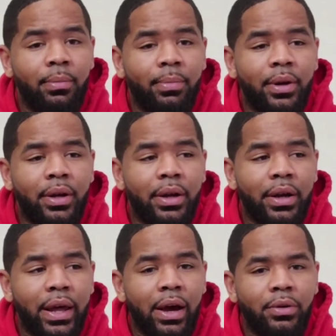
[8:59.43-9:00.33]
but
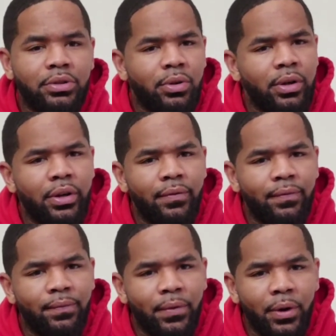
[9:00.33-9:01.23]
now it's going
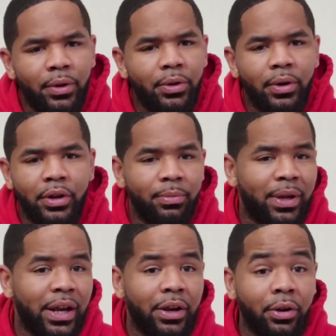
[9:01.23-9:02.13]
further and you
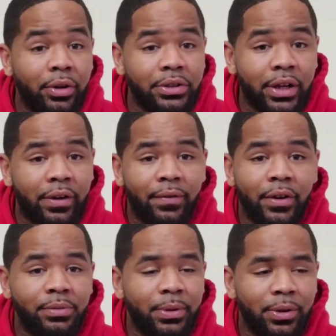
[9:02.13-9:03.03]
may not notice it at
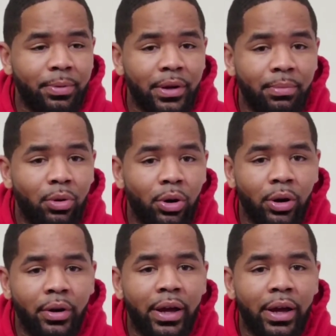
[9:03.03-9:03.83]
first, but you're putting more